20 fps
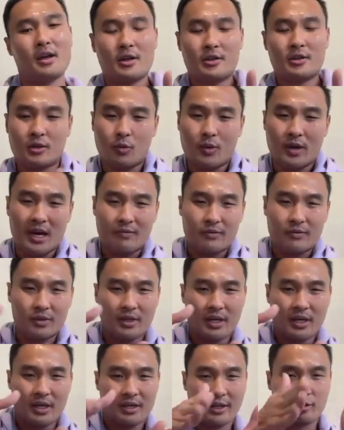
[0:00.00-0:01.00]
So we have this
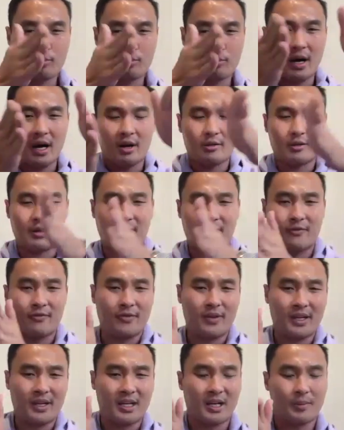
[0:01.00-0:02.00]
kind of like spiraling
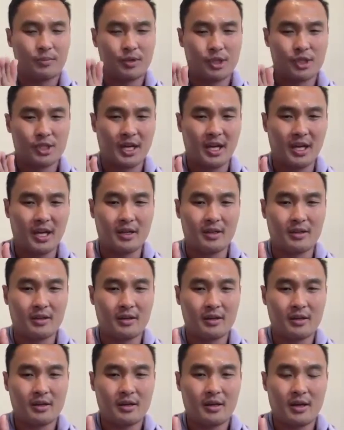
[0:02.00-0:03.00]
effect up the chain.
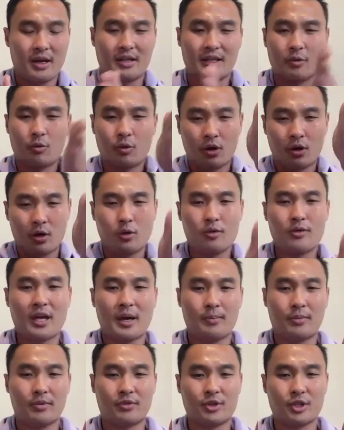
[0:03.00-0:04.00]
And they will hold
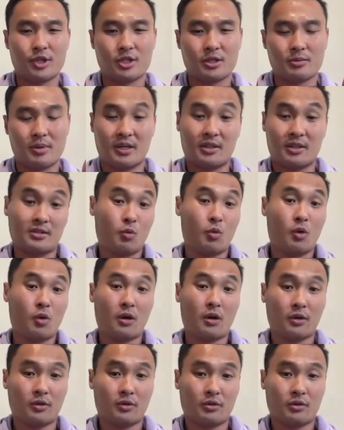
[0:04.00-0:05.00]
that position because it
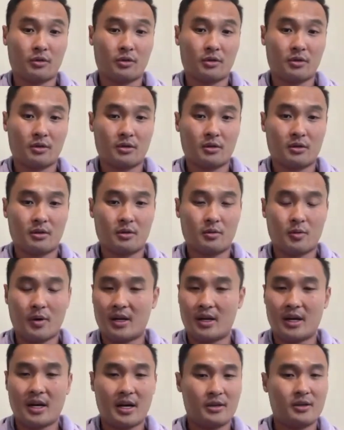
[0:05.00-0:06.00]
works. Why
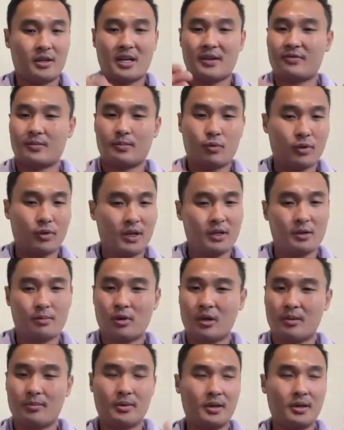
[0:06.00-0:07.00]
not? You get from point A to
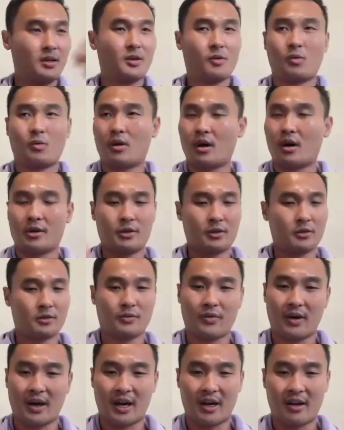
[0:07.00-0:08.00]
point can walk, and
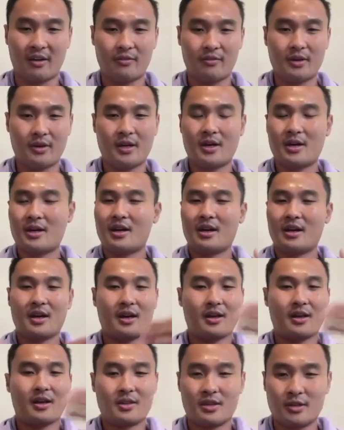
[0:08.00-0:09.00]
survive,
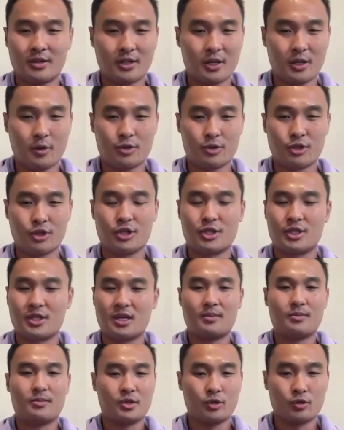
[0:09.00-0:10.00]
and then you go into the
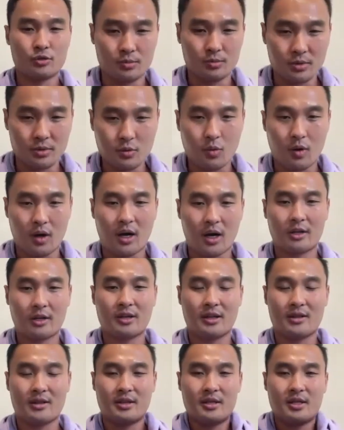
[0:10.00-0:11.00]
gym, you do some squats,
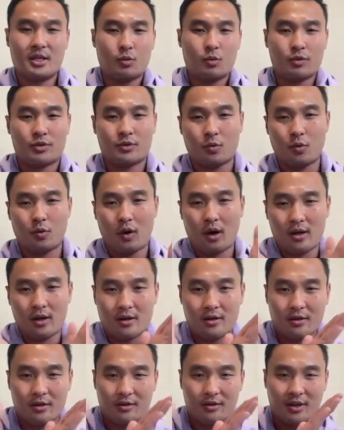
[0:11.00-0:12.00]
and then you will squat
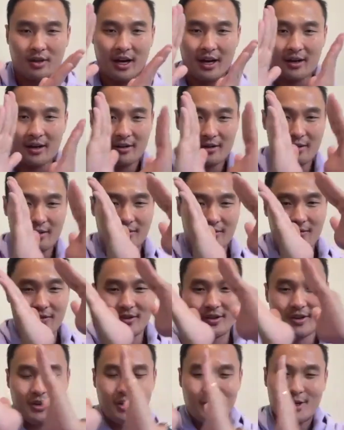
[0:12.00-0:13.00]
in this kind of
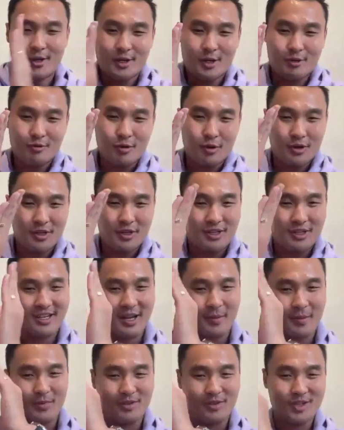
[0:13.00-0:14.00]
crooked
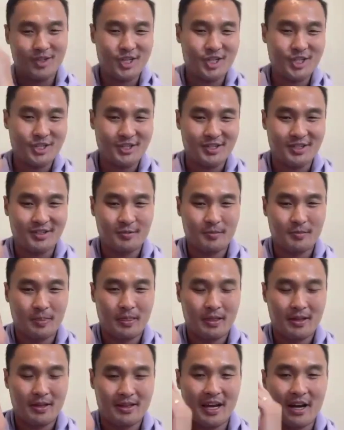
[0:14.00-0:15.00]
type position.
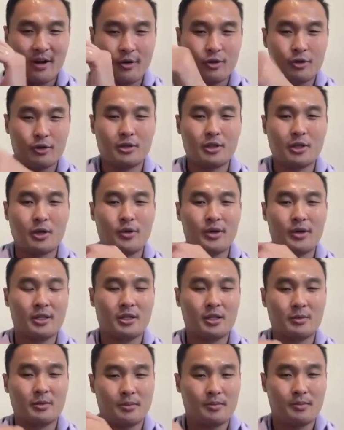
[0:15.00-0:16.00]
Now you're loading a
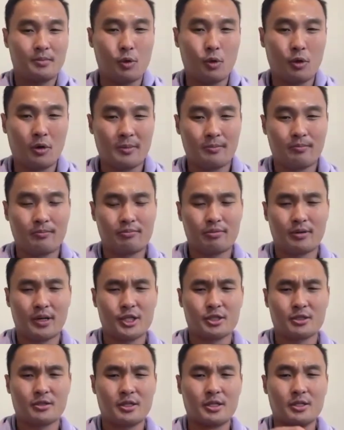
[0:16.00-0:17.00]
little bit more
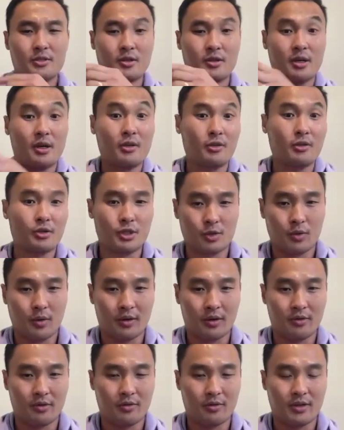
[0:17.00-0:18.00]
pressure into other
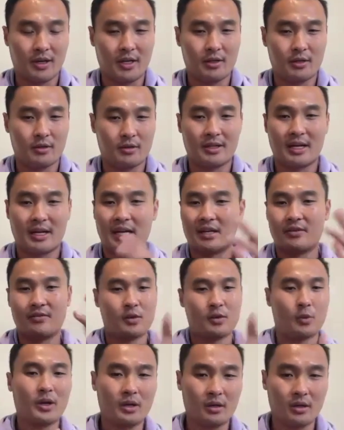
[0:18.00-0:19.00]
joints that you're not even
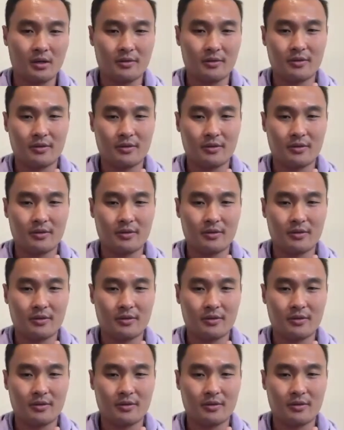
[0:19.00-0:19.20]
aware of.